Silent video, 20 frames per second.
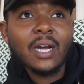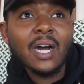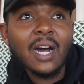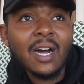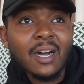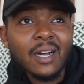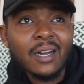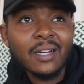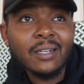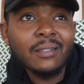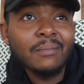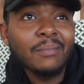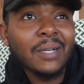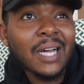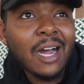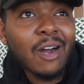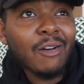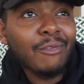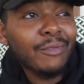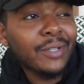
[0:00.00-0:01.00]
con, but
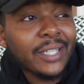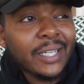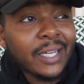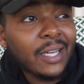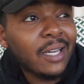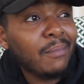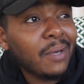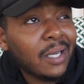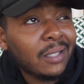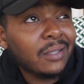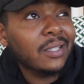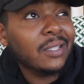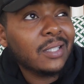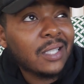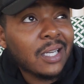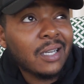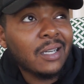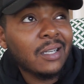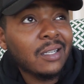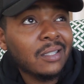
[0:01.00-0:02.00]
I don't really care about this
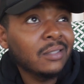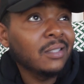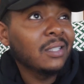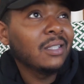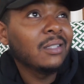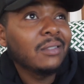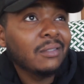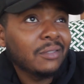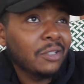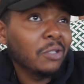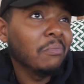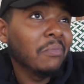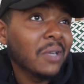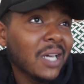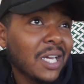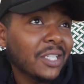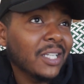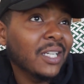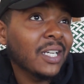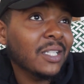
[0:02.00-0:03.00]
con too
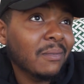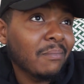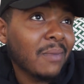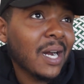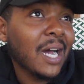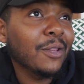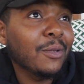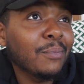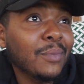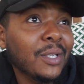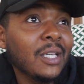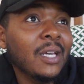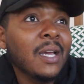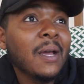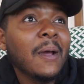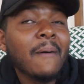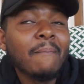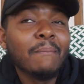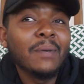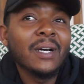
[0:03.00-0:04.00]
much. It doesn't bother me,
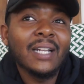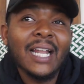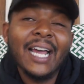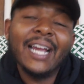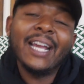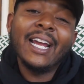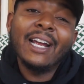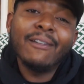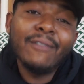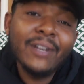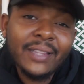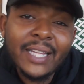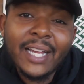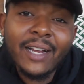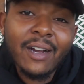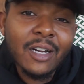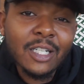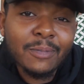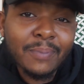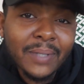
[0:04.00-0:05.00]
but like,
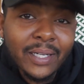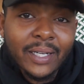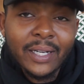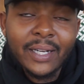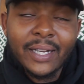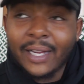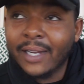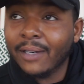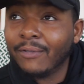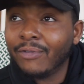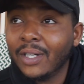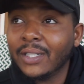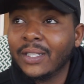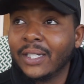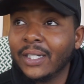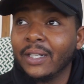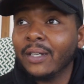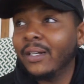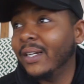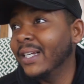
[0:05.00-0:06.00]
everything on Spirit and
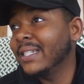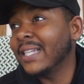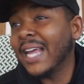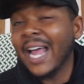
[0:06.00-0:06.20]
Frontier is